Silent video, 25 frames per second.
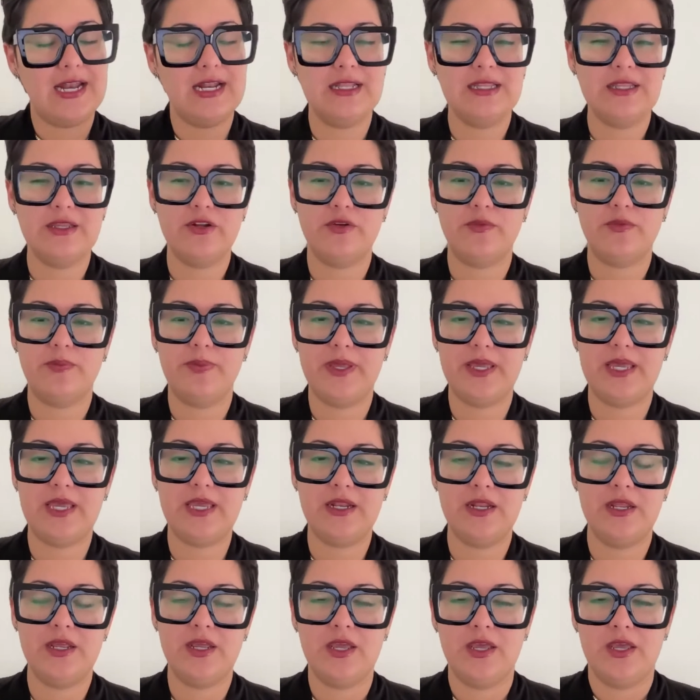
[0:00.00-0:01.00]
little
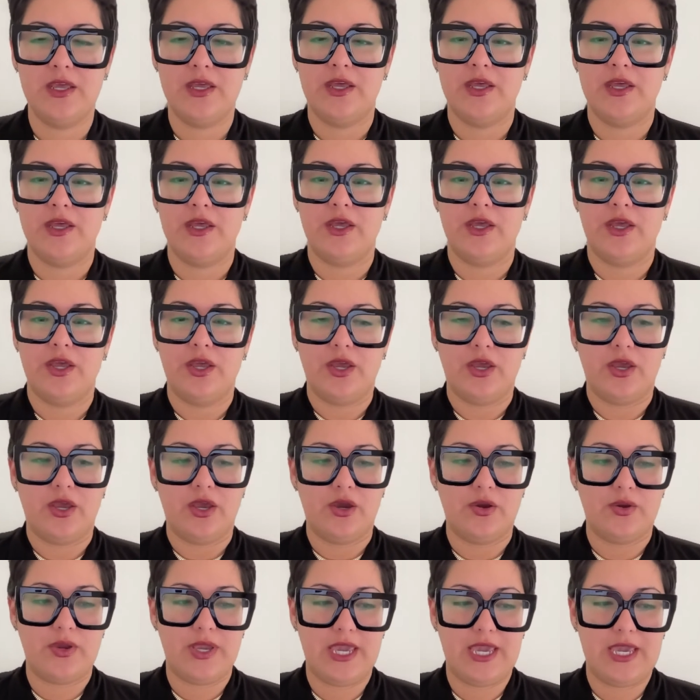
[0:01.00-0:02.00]
bit.
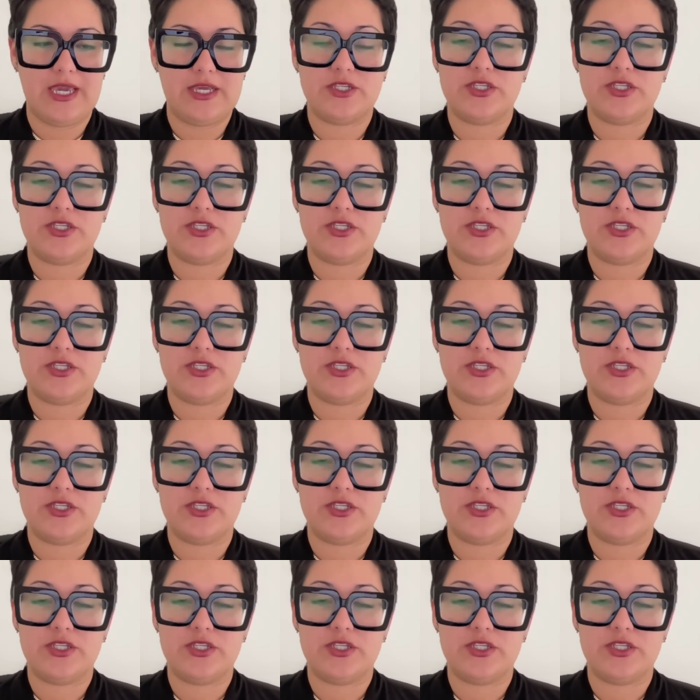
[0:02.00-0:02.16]
Okay.